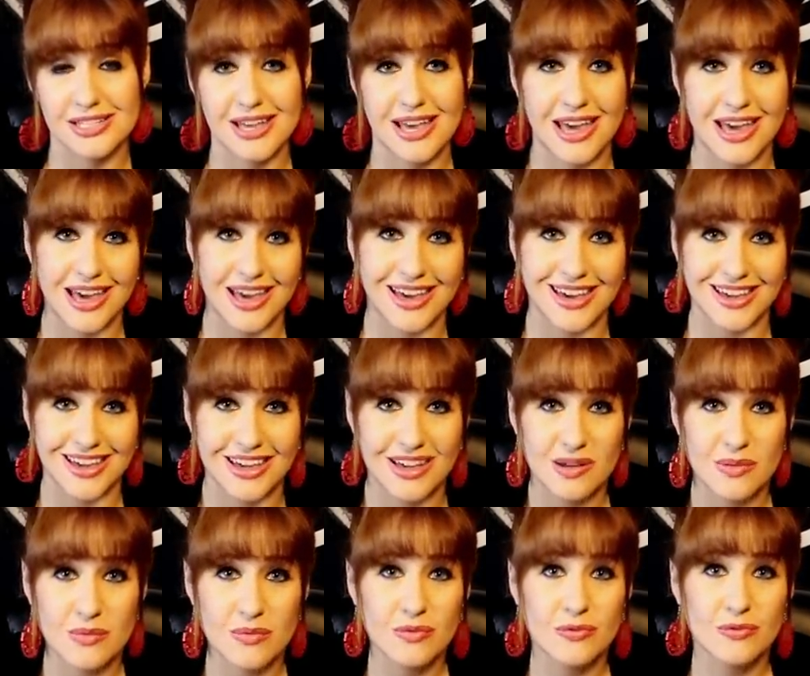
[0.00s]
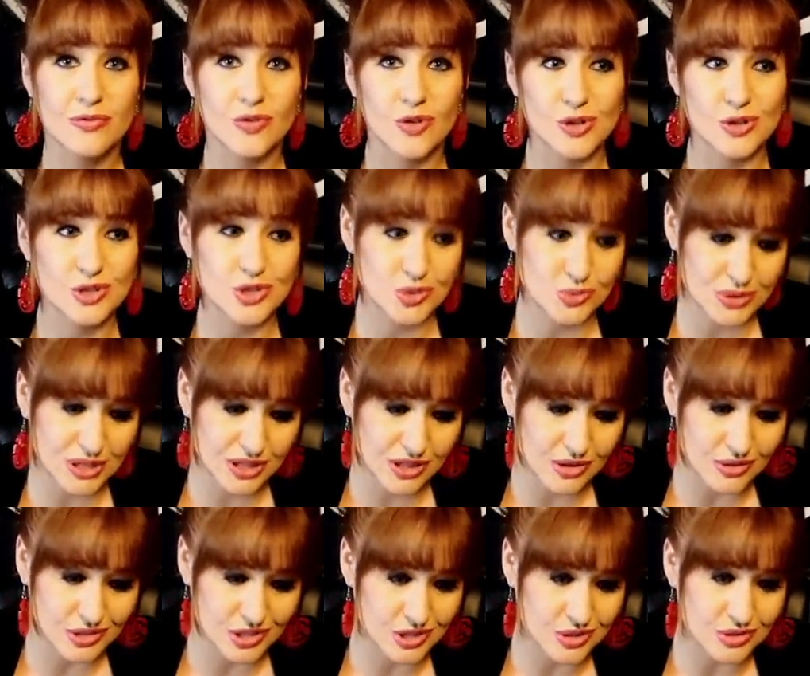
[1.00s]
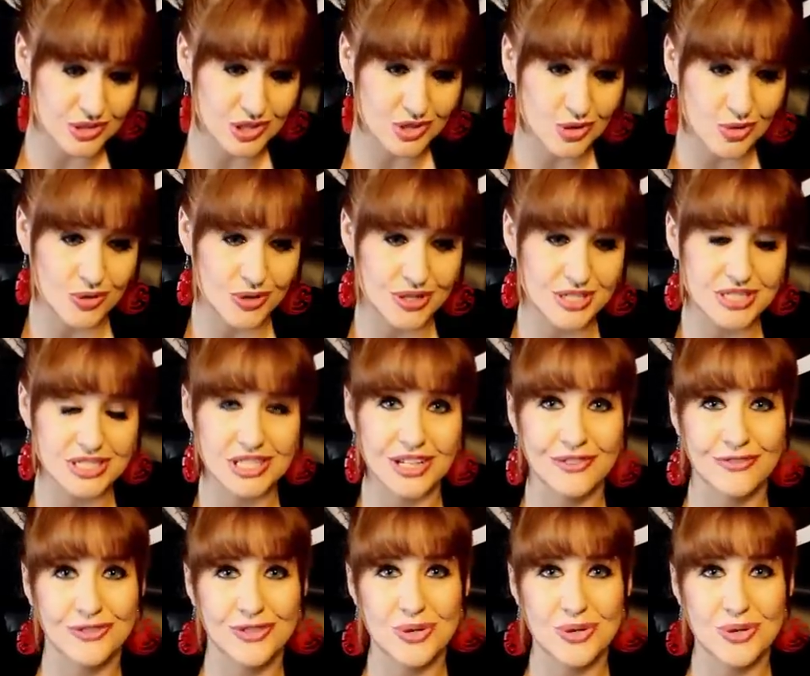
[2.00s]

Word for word: Hey, first read those two stories if